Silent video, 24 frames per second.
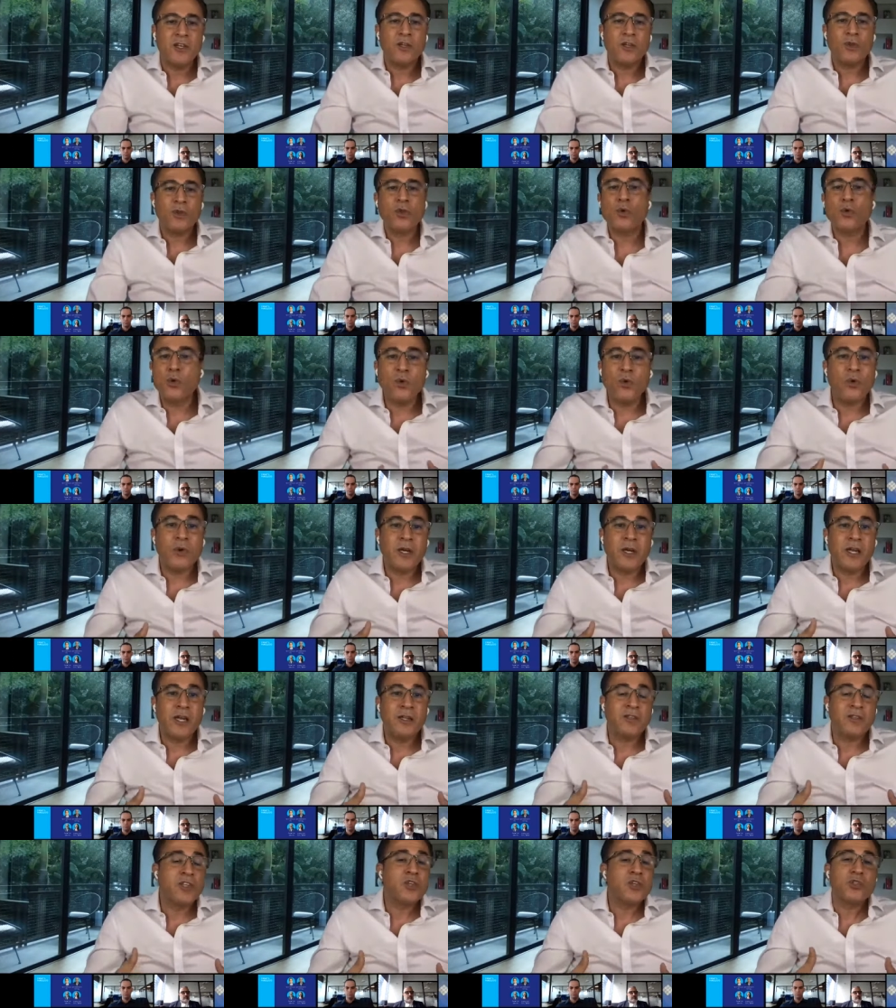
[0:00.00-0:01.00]
through a
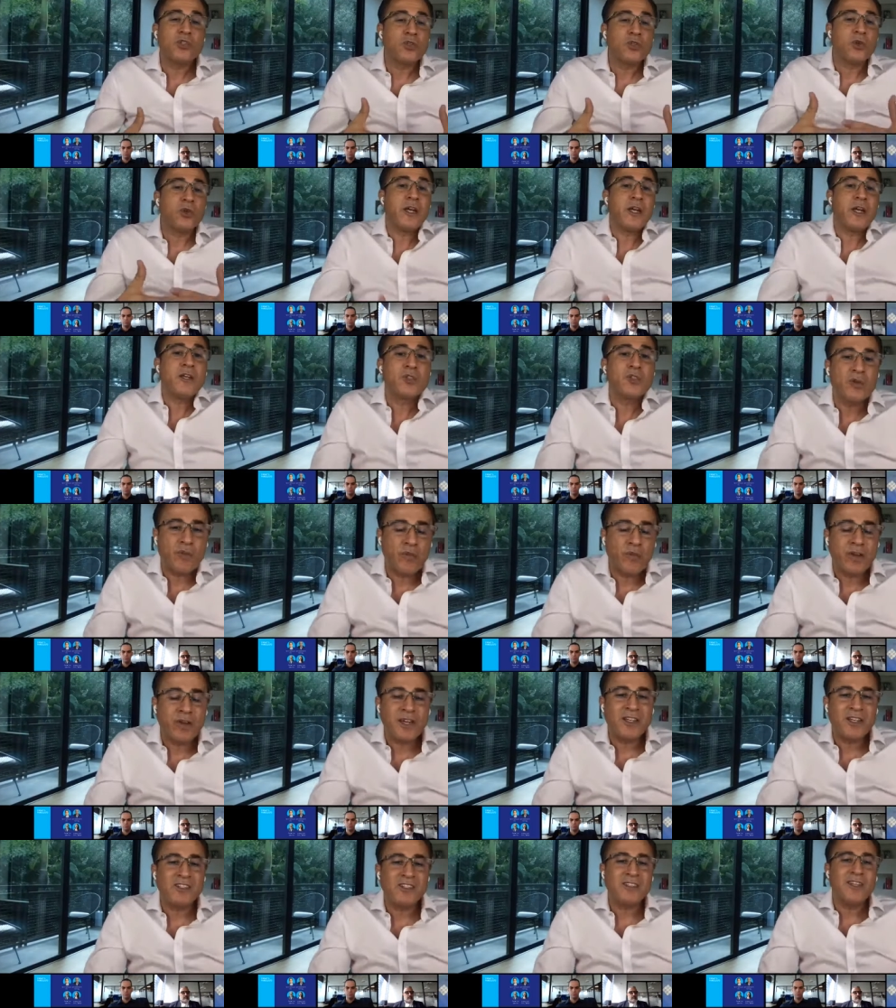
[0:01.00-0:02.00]
digital
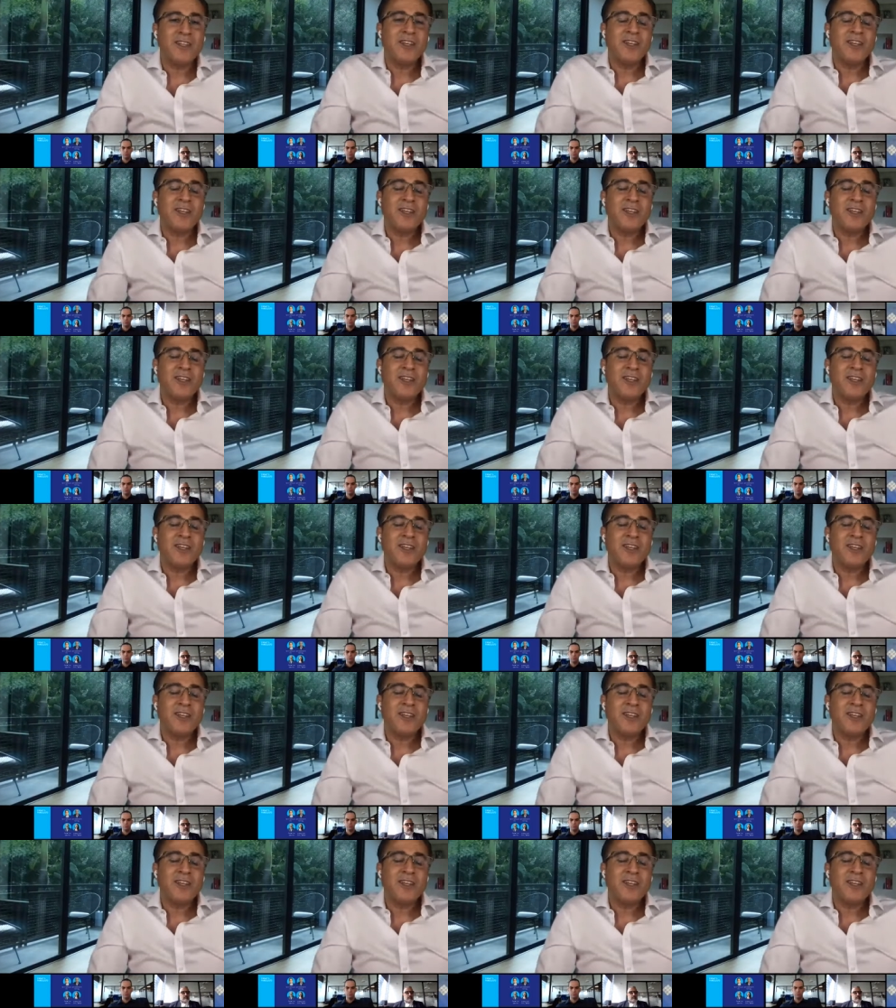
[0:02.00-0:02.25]
interface